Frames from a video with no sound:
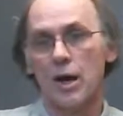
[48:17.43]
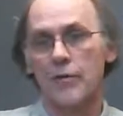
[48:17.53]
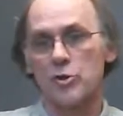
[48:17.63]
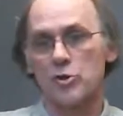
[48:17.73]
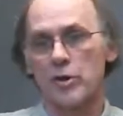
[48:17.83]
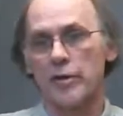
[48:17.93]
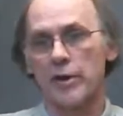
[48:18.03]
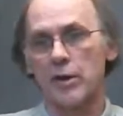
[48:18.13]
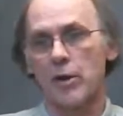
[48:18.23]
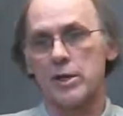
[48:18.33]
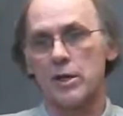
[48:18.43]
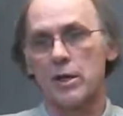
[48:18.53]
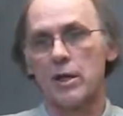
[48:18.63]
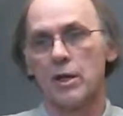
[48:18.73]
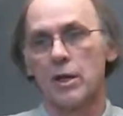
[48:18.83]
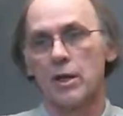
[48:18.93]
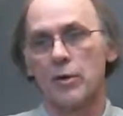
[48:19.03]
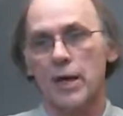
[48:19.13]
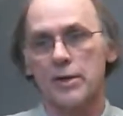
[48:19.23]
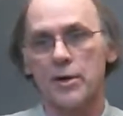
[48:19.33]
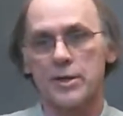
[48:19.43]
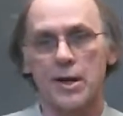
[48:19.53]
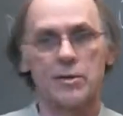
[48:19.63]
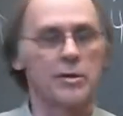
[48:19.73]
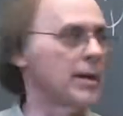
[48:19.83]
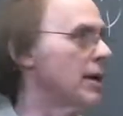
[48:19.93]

the Schrodinger equation? Well, that turns out to